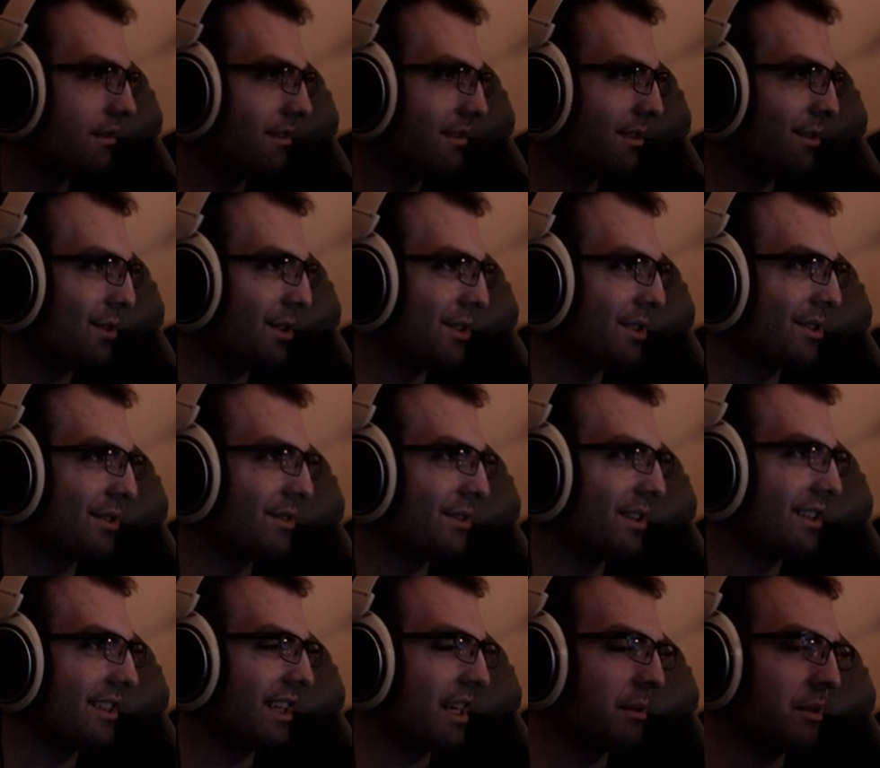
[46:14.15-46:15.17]
Who wants to
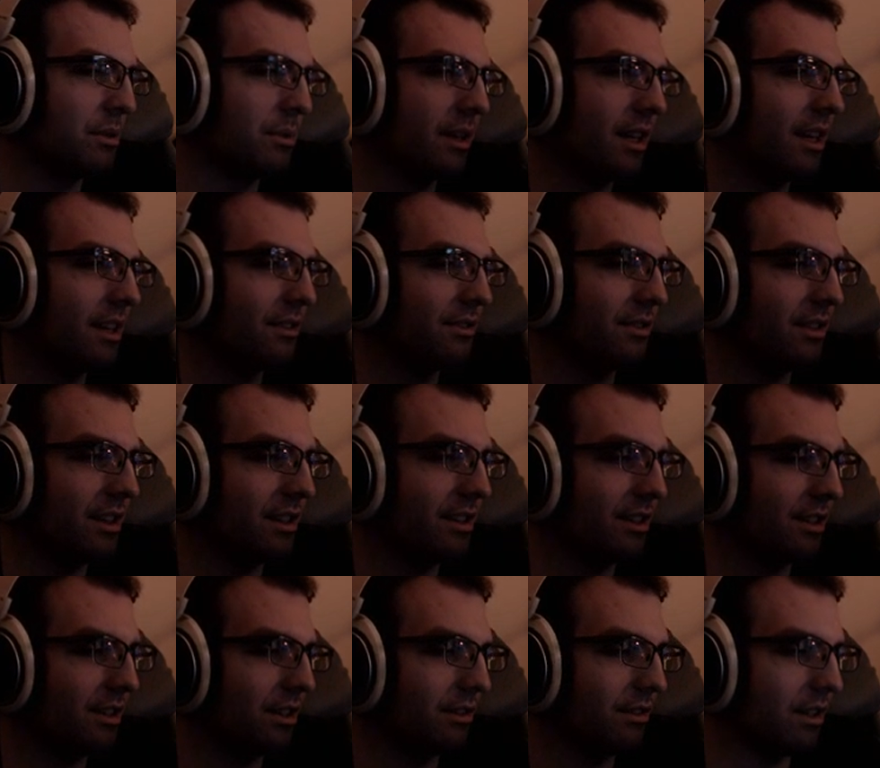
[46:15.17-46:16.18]
fuck demons? We gotta find
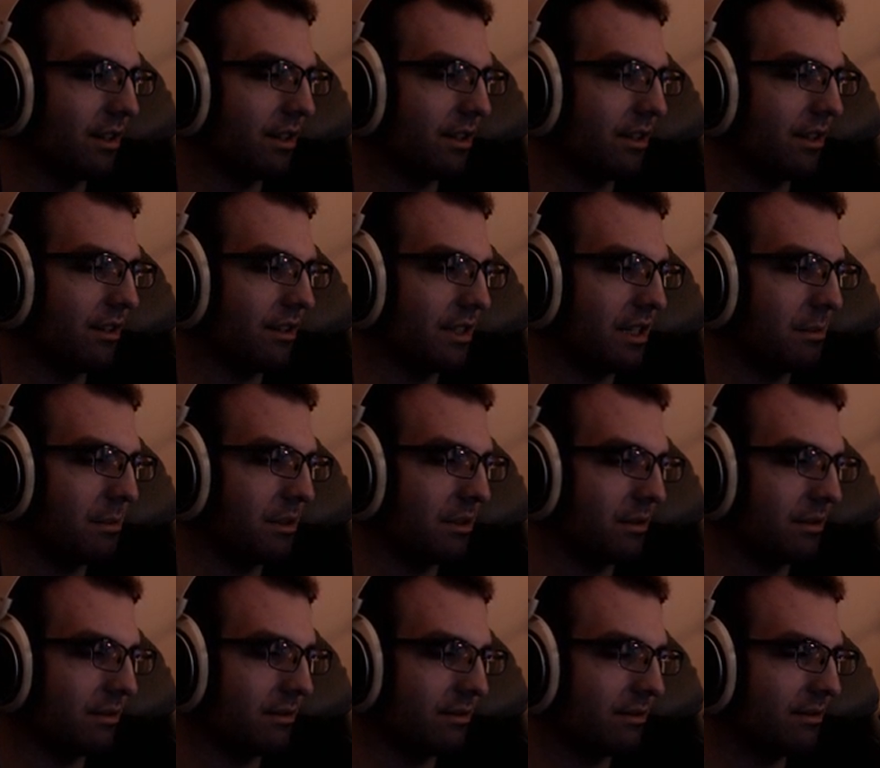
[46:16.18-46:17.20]
a
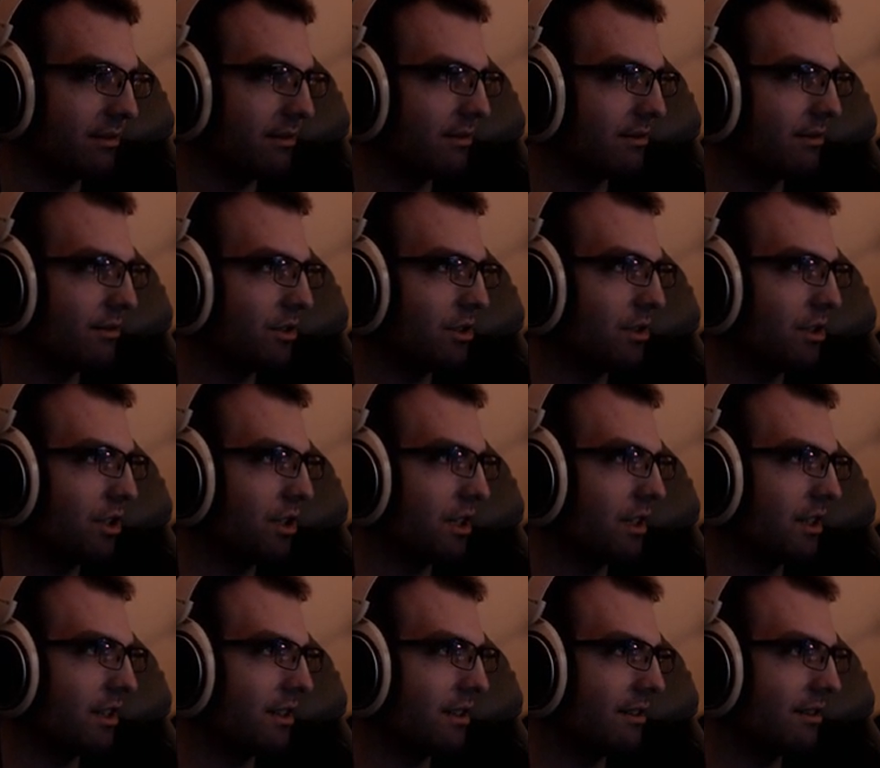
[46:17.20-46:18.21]
demon chick,